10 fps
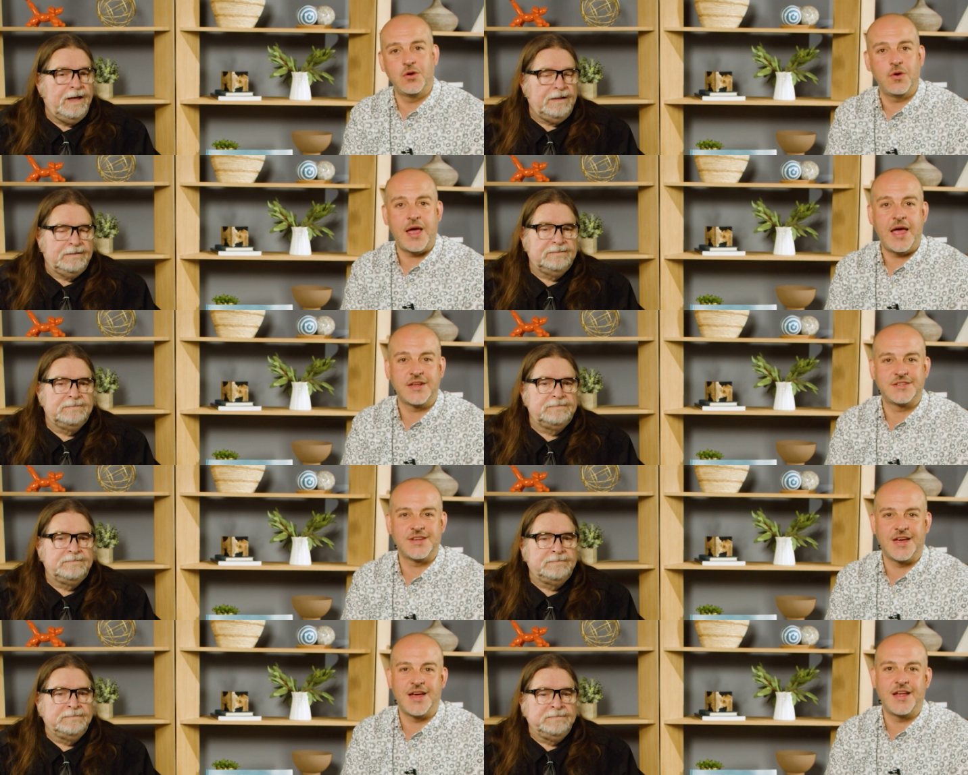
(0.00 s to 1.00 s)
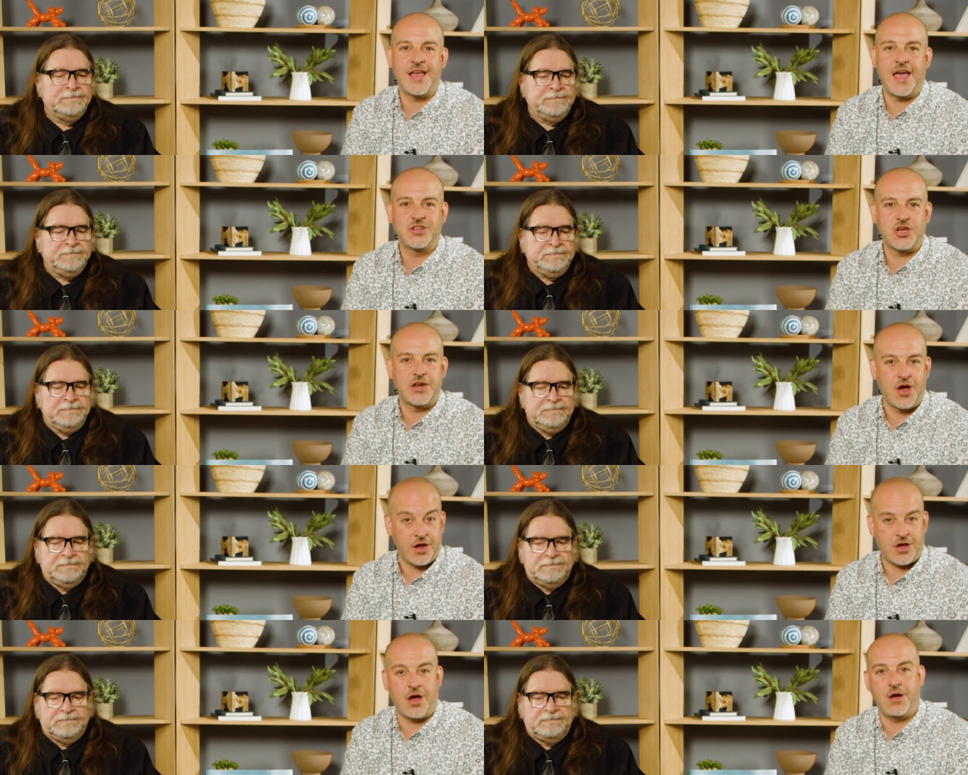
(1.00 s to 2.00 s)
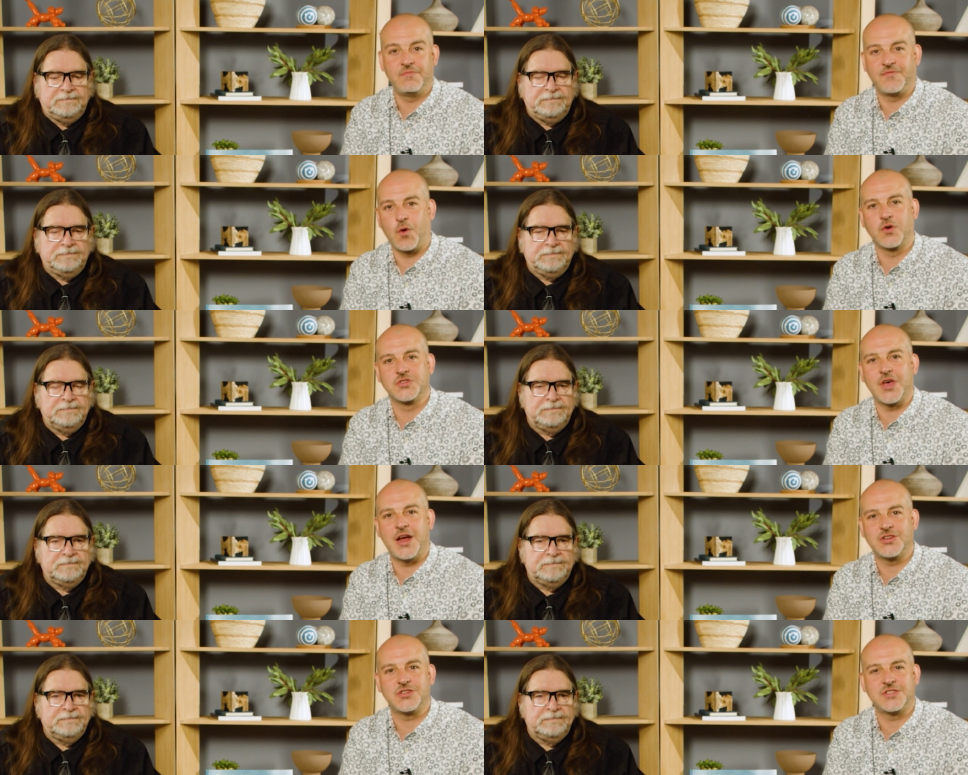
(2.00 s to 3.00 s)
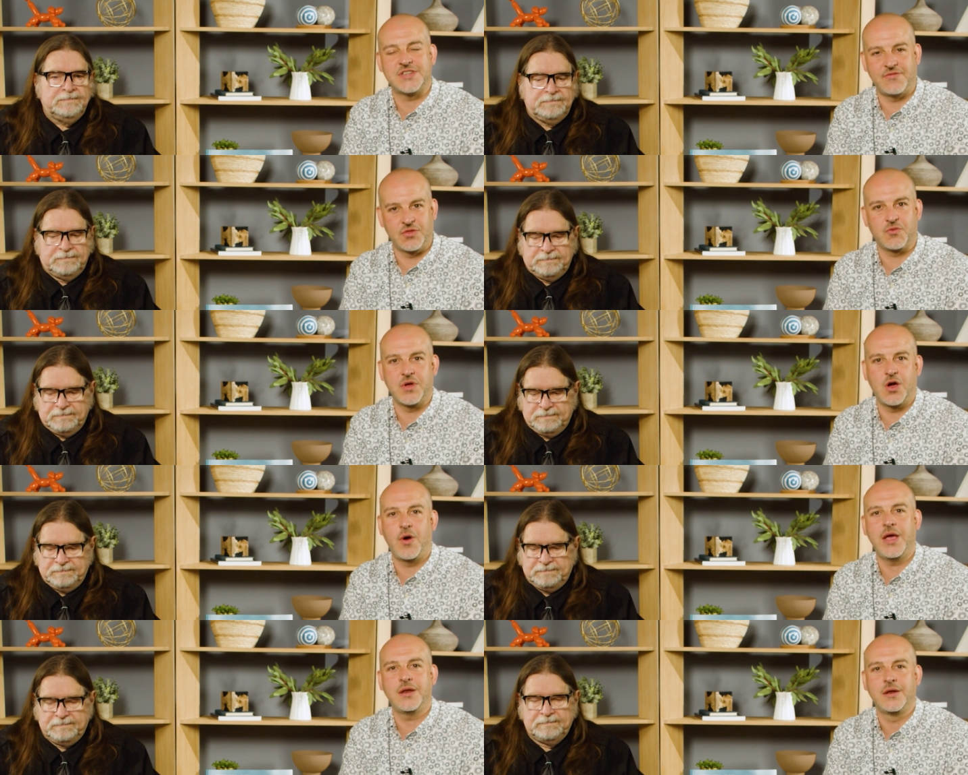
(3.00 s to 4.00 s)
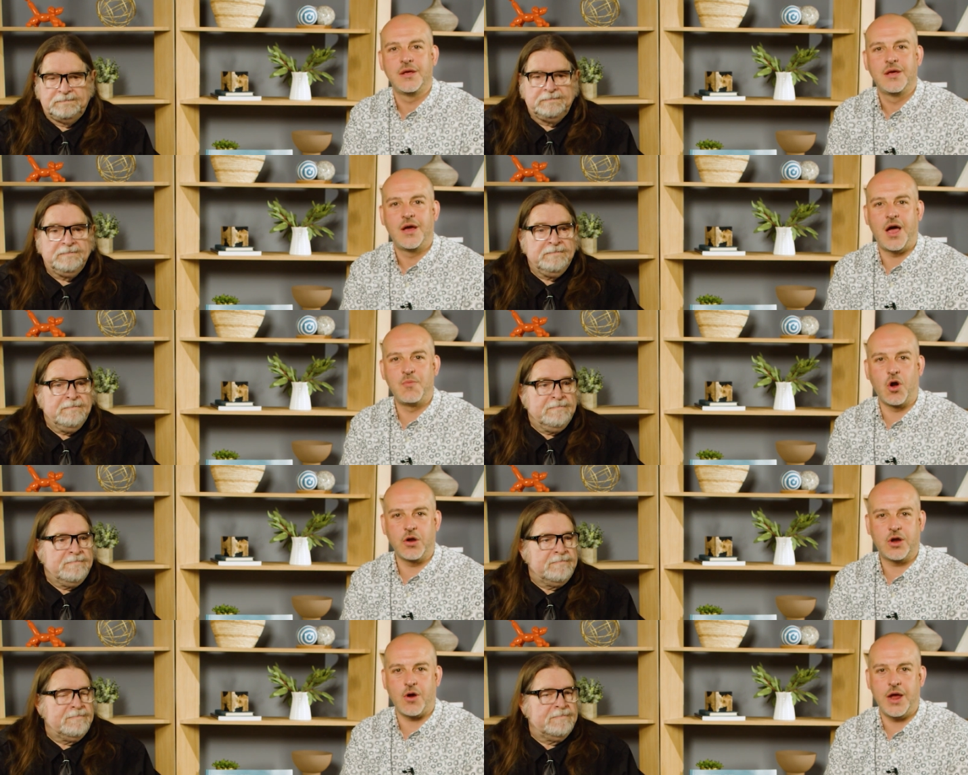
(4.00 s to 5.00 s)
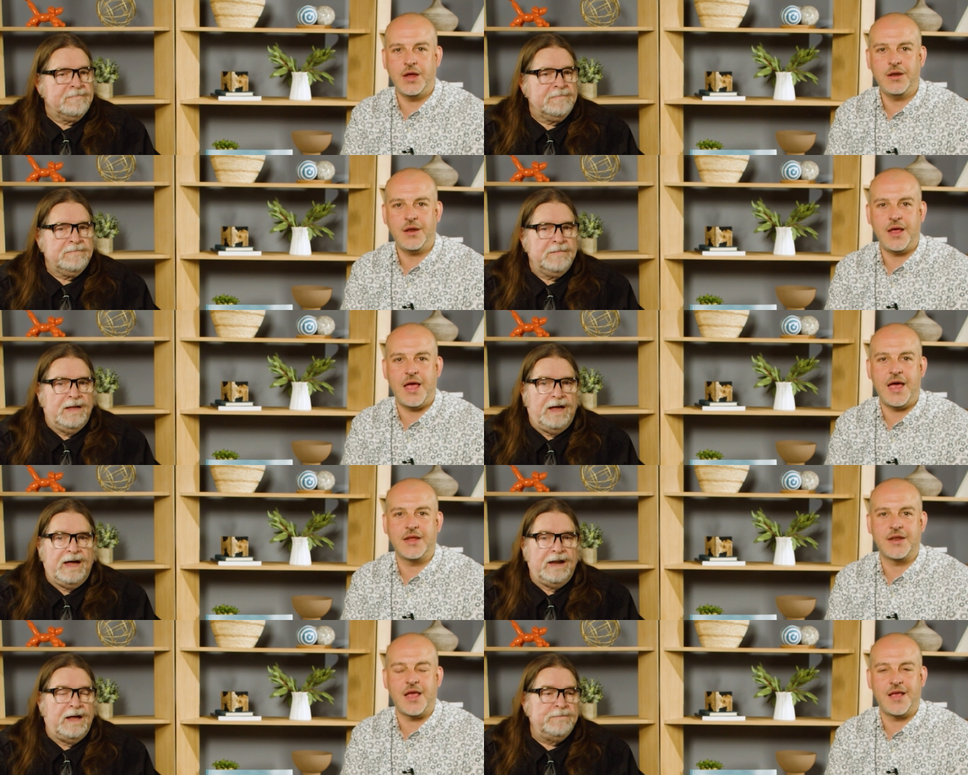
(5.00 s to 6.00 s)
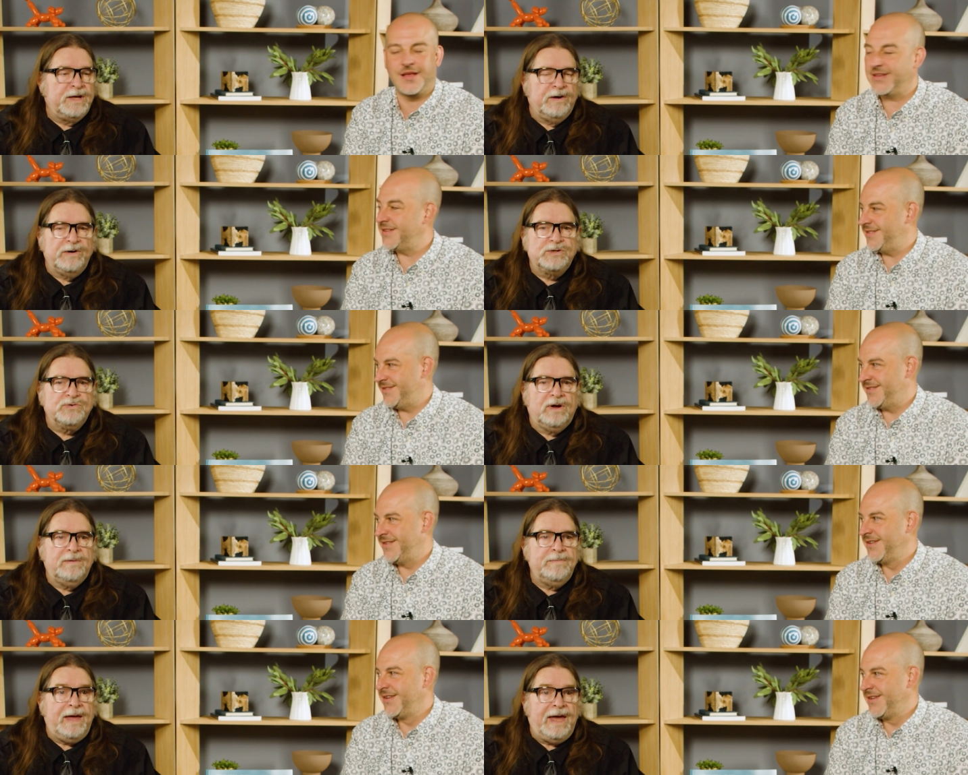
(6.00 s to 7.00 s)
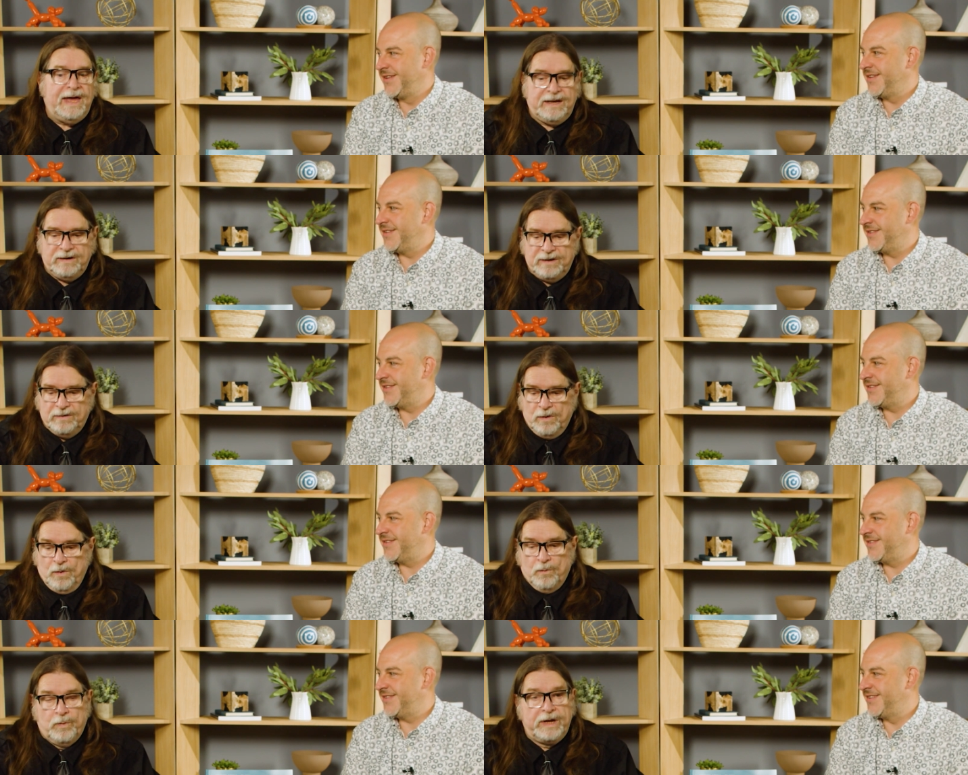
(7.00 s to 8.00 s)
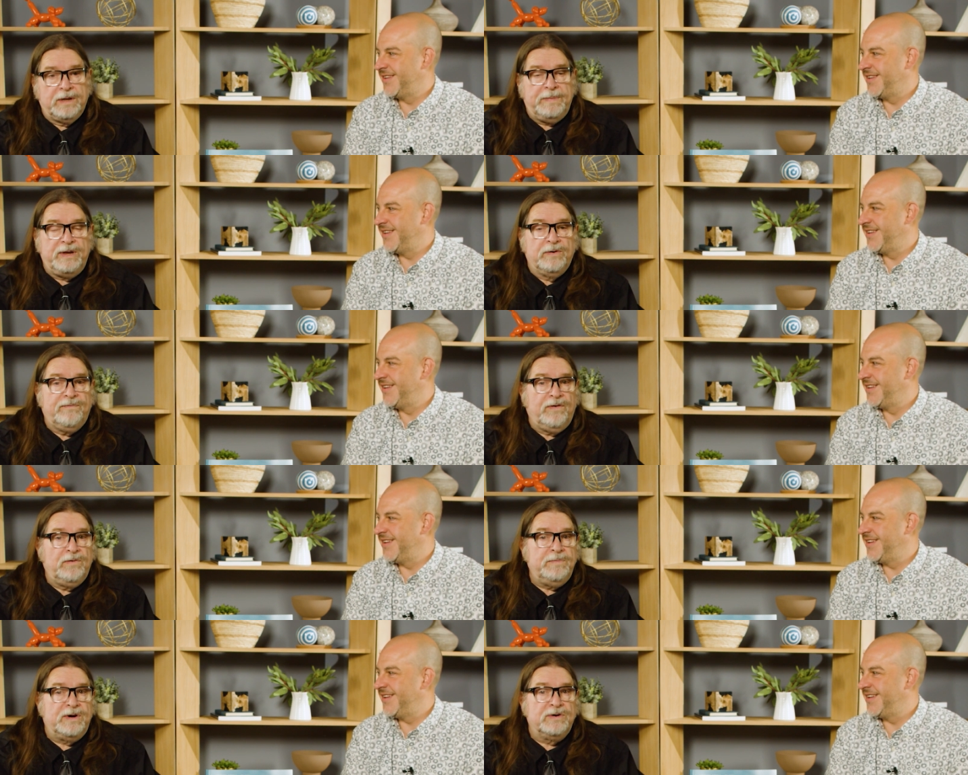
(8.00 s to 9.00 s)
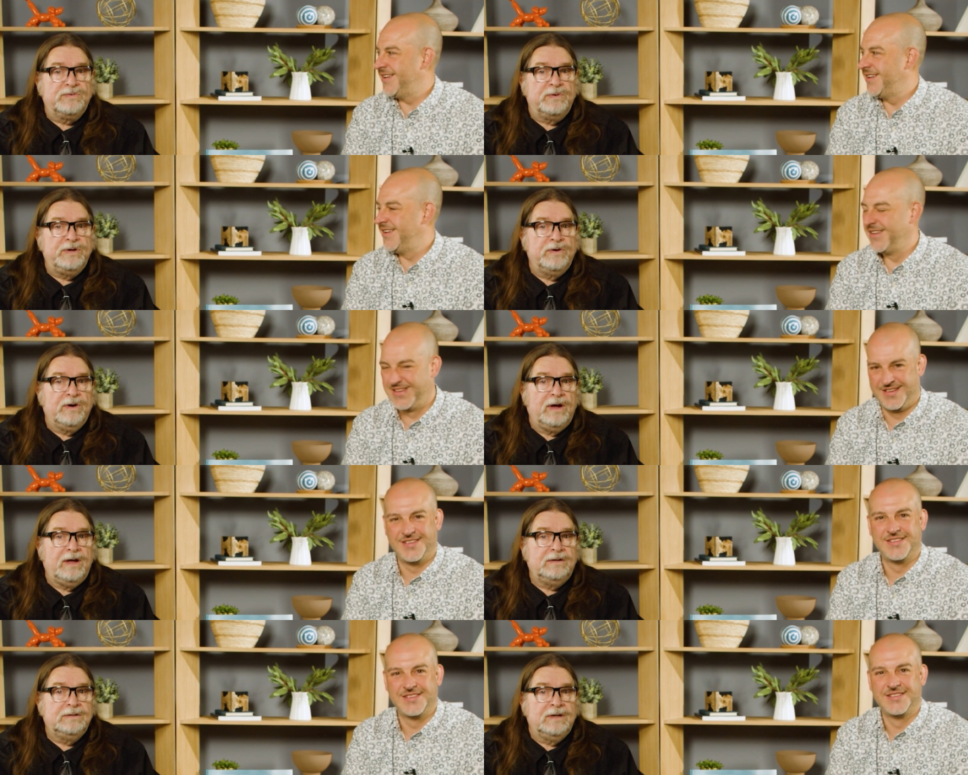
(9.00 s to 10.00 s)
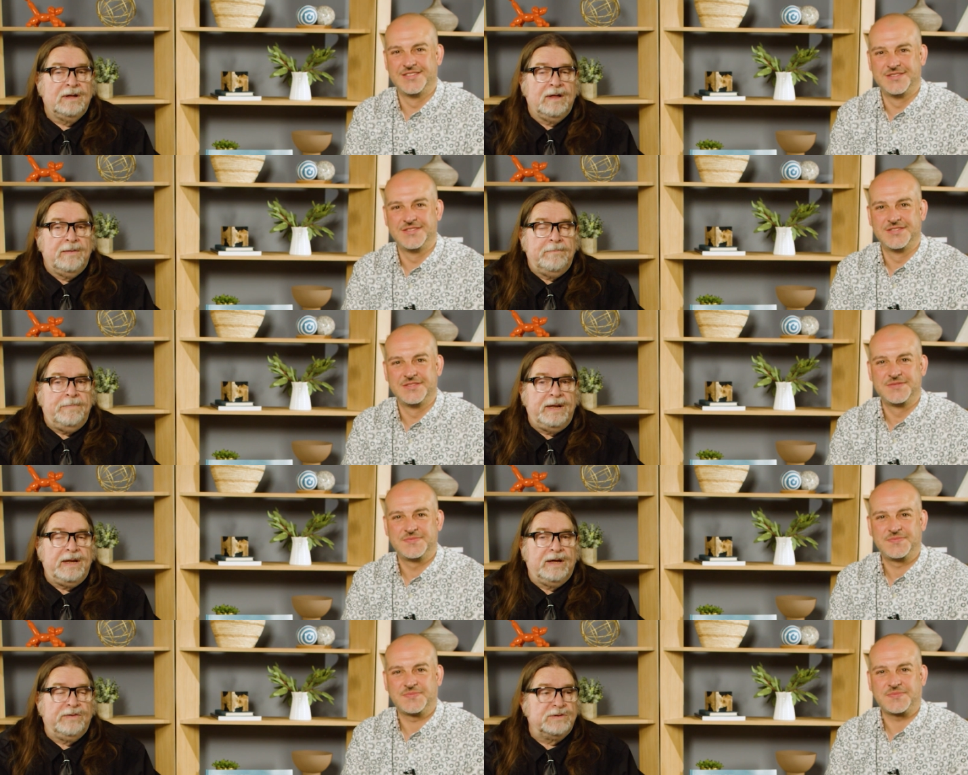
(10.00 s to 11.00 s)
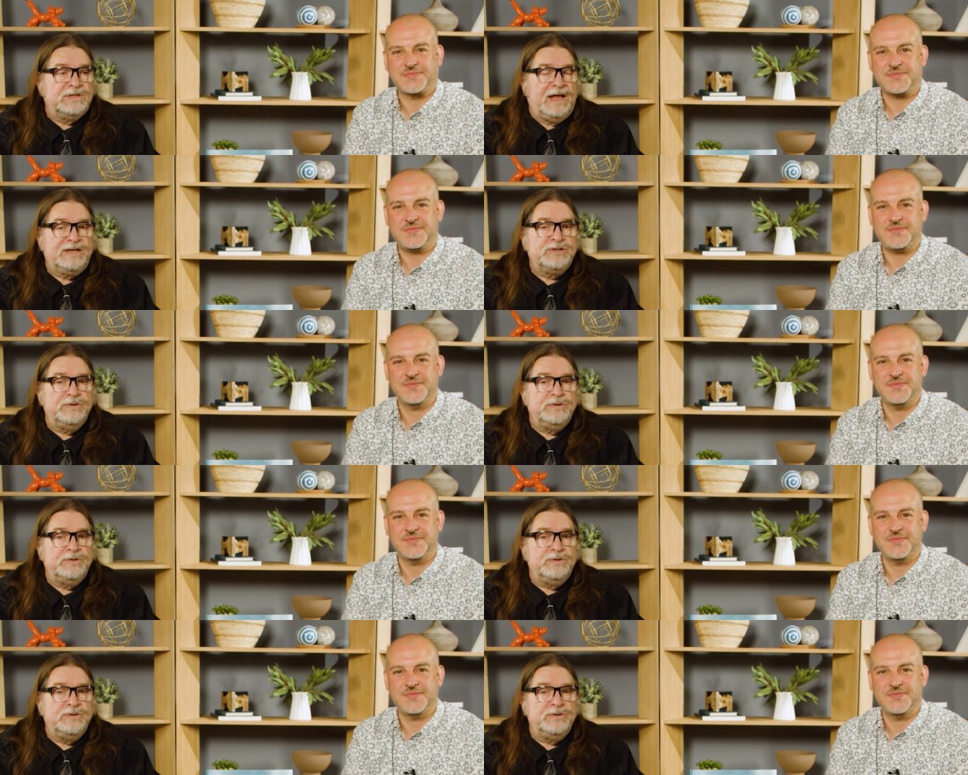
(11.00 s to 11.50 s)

Speaker 1: you at uh, ha.com forward slash 7308. I'm Ari Crane. And
Speaker 2: I'm Garry Shrum, and we could be your phone bidders when you're uh, bidding on those last